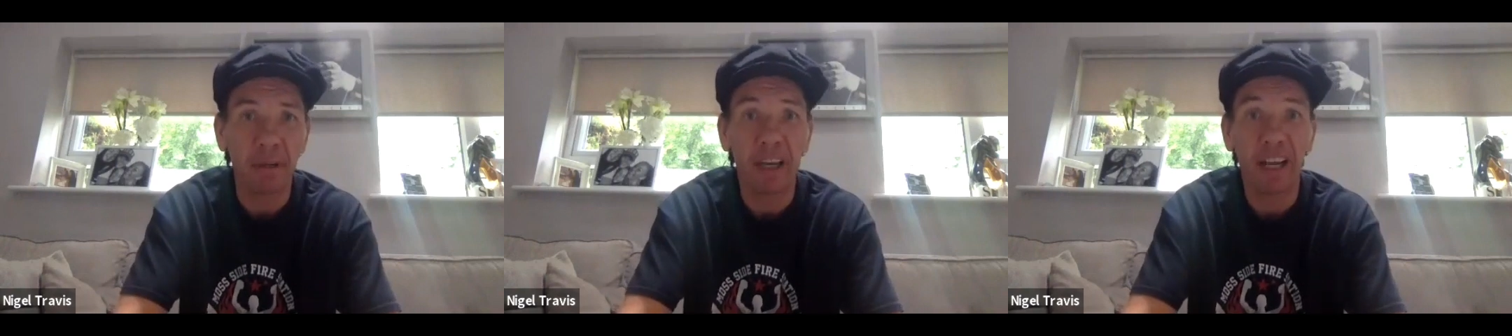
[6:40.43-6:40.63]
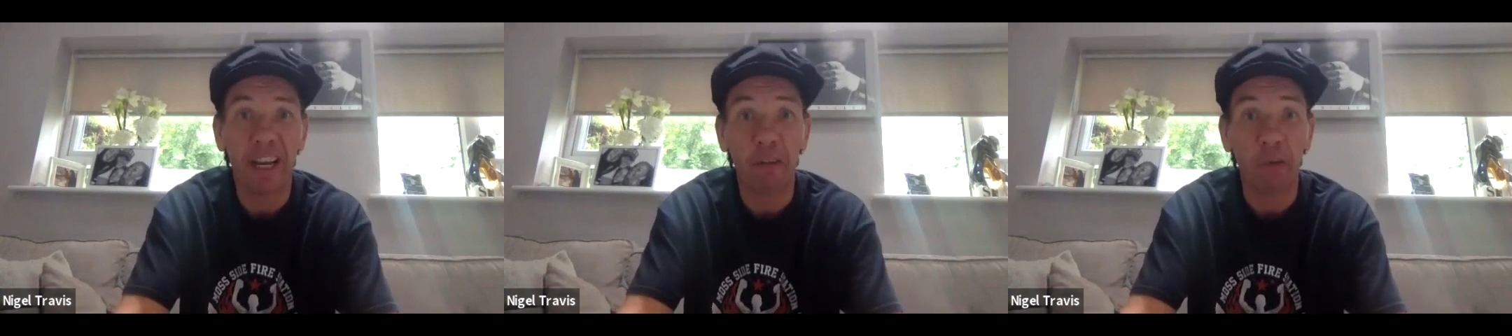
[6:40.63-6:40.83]

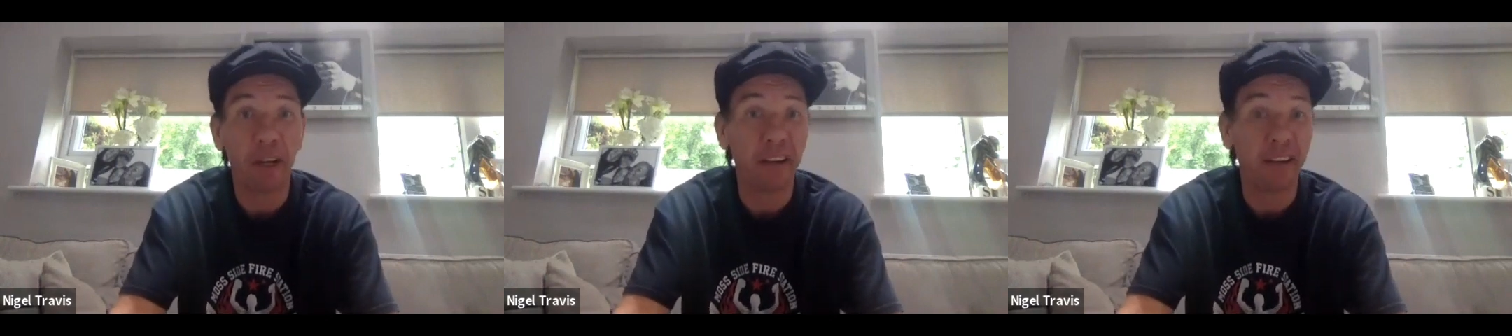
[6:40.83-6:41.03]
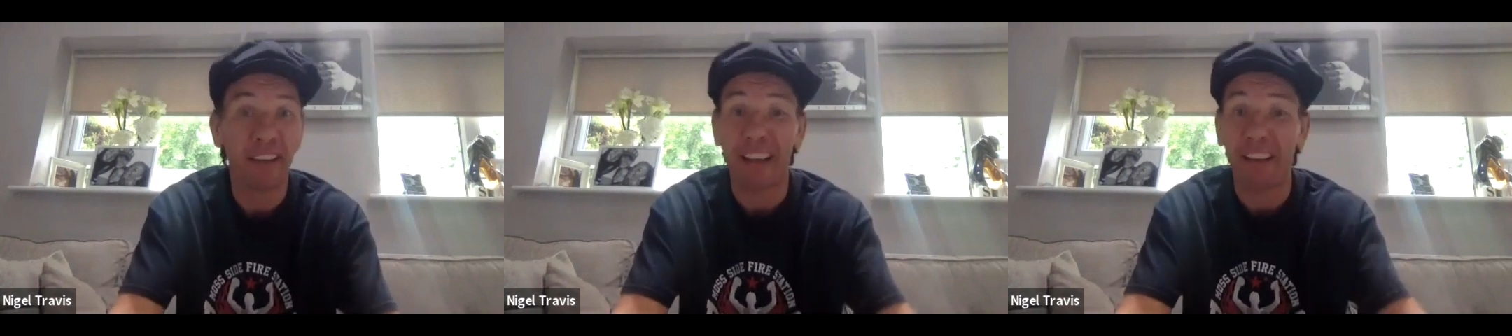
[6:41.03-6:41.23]
and if
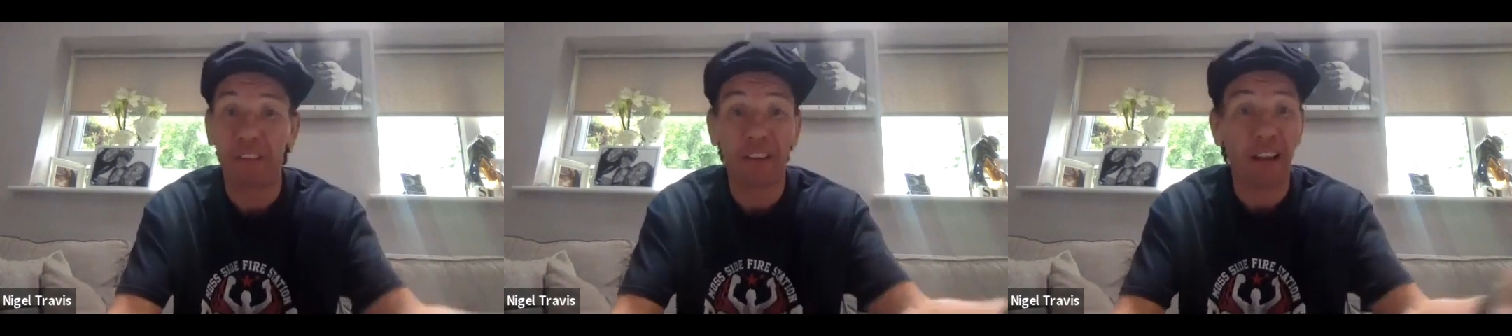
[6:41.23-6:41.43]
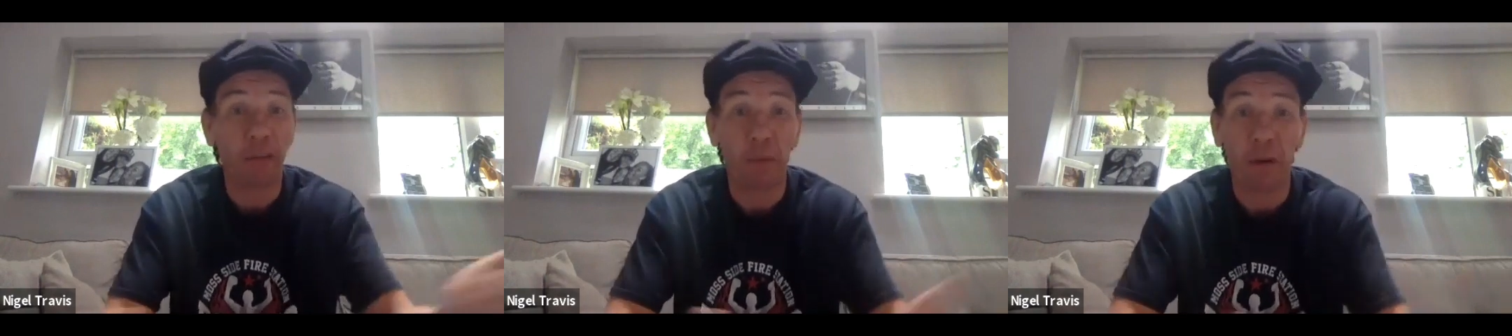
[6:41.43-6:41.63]
we
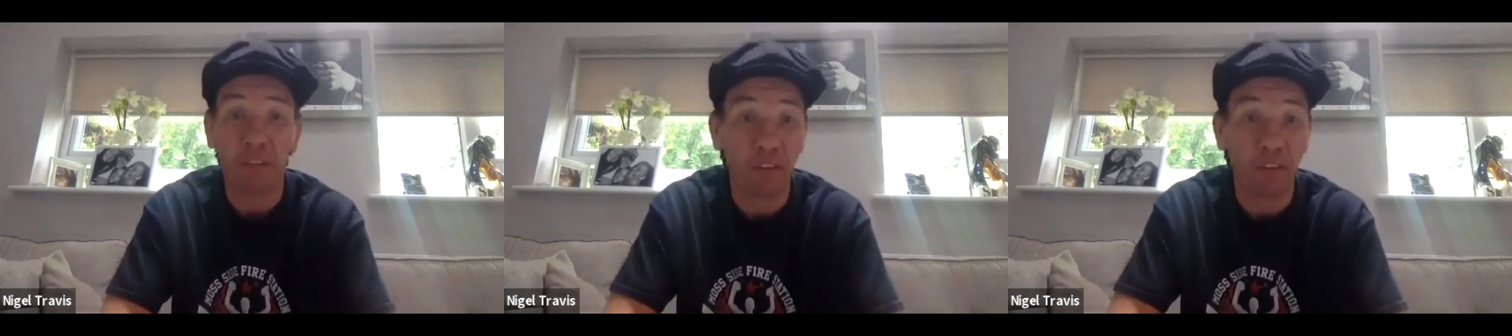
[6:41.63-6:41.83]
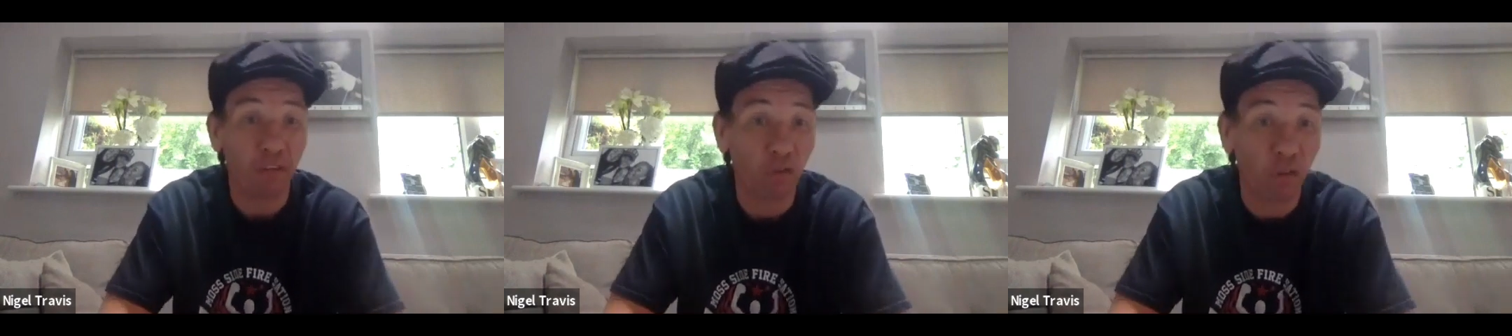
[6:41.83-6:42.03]
have
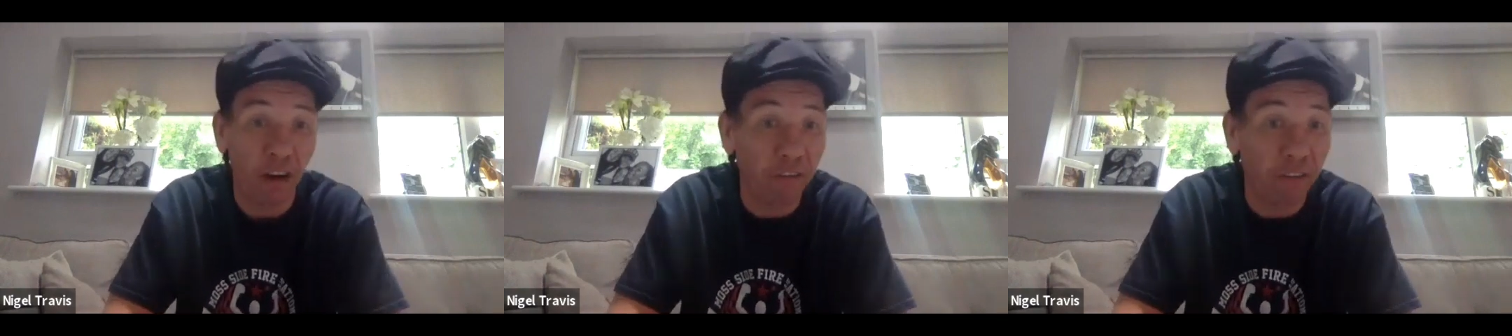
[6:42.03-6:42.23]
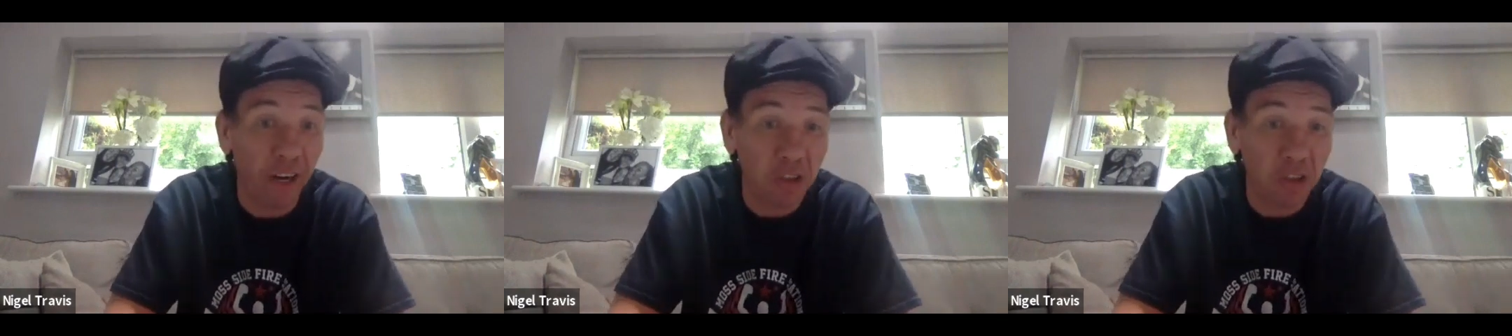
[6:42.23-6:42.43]
to try and
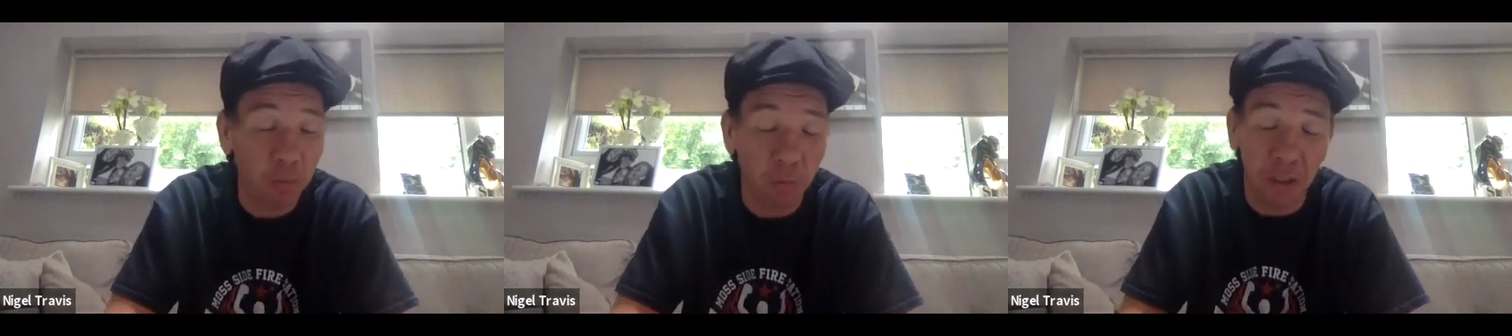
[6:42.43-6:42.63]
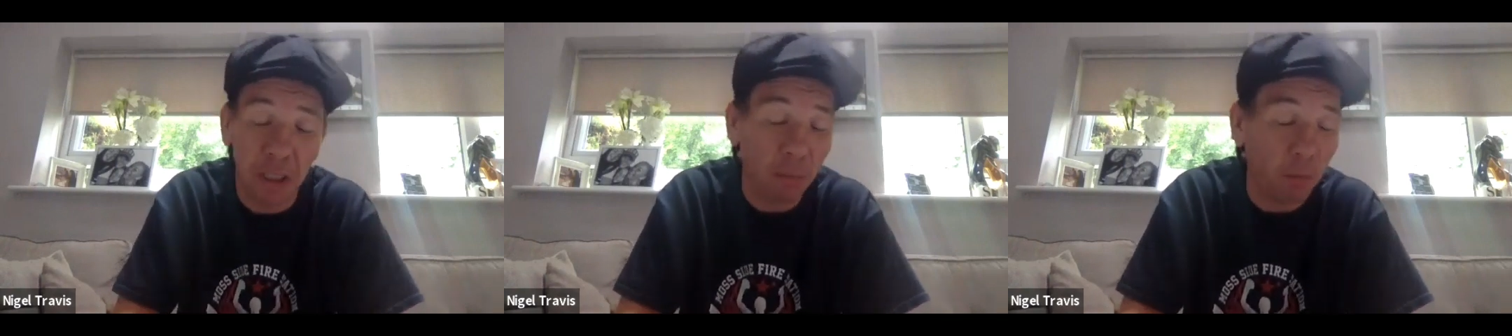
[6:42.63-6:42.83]
find some
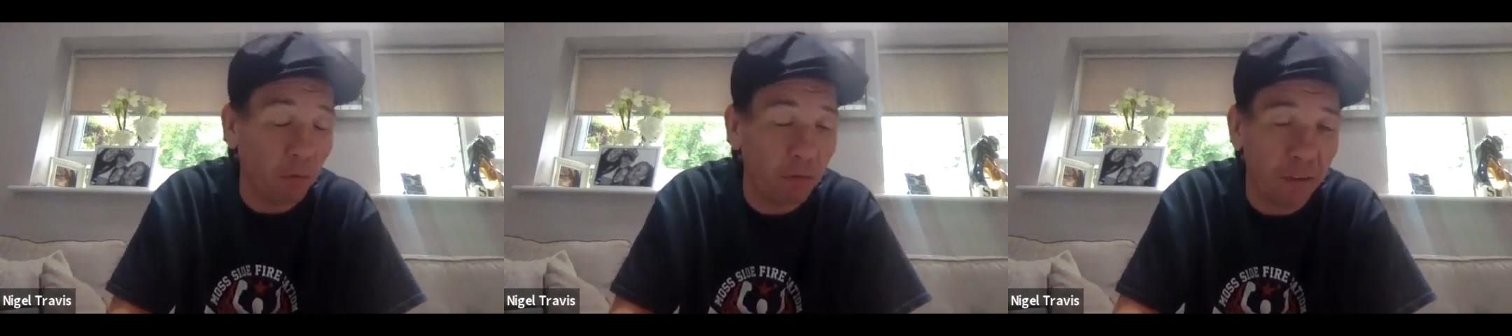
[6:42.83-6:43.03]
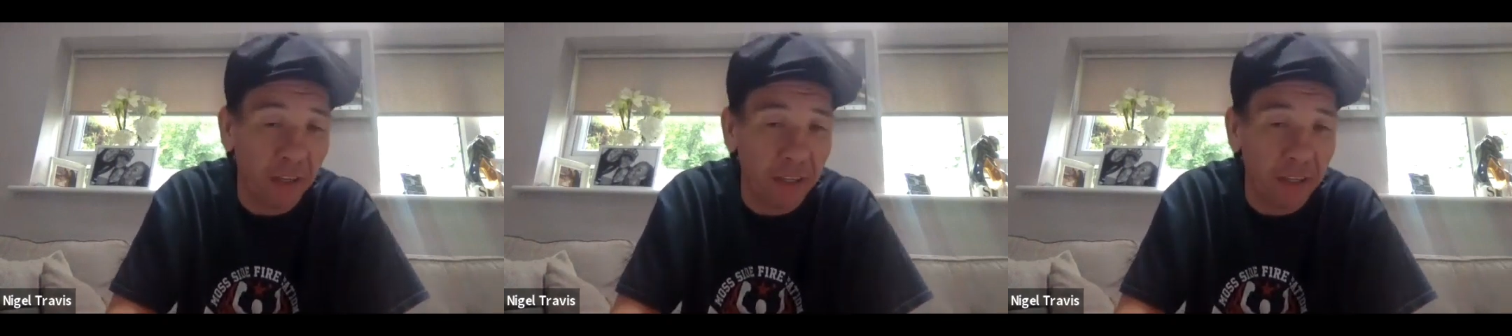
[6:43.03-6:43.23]
money, we'll
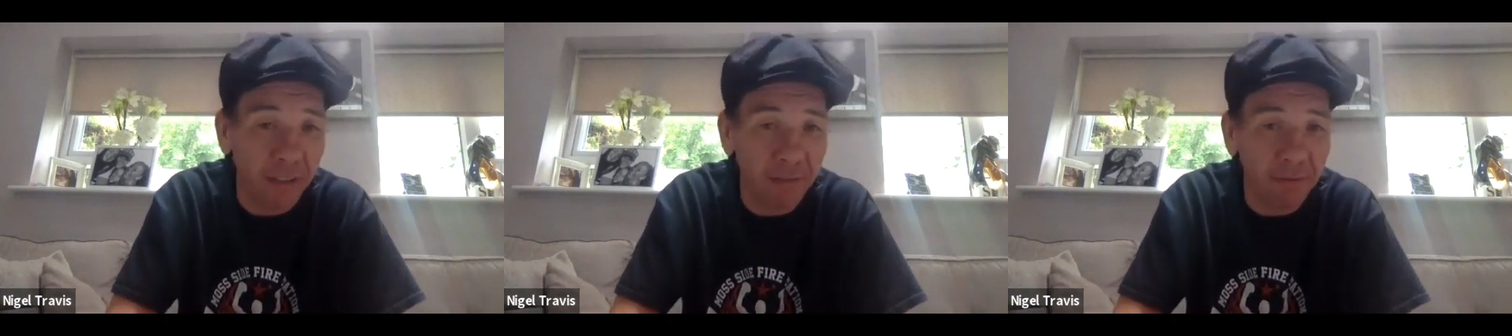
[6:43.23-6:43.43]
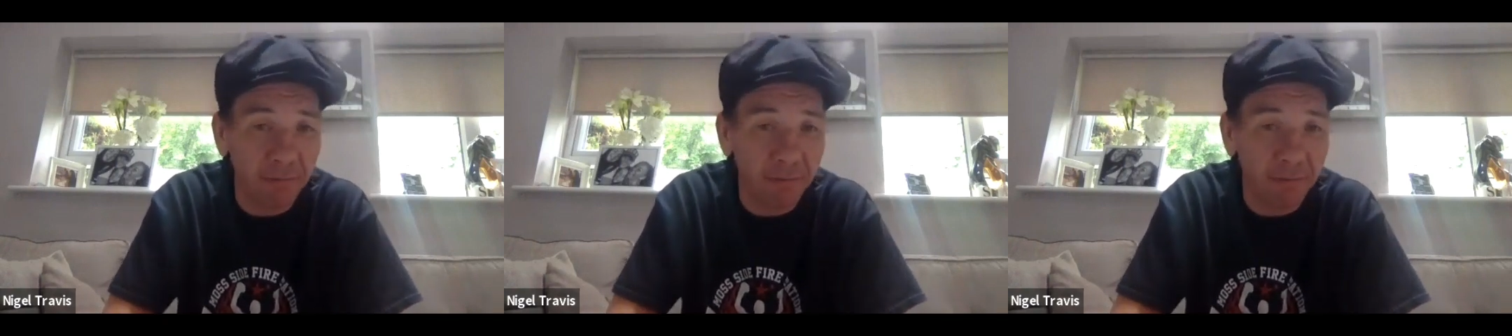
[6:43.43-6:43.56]
find it